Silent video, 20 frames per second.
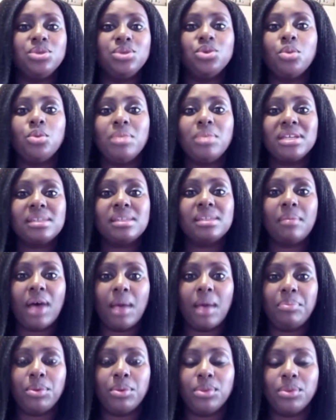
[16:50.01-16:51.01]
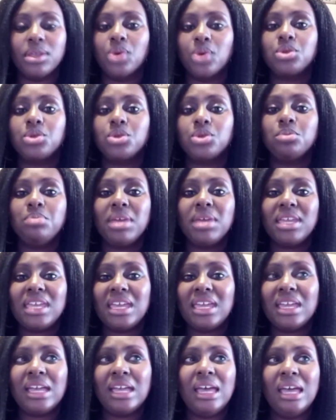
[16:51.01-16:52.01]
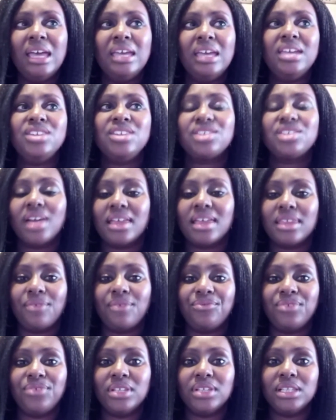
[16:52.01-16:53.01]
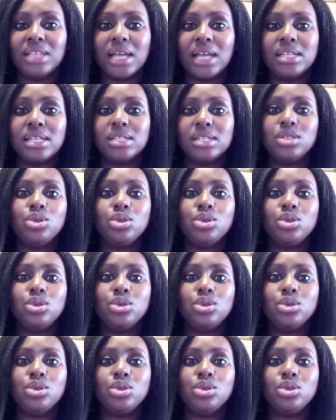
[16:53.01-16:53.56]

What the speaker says: makes them happy without making each other feel that,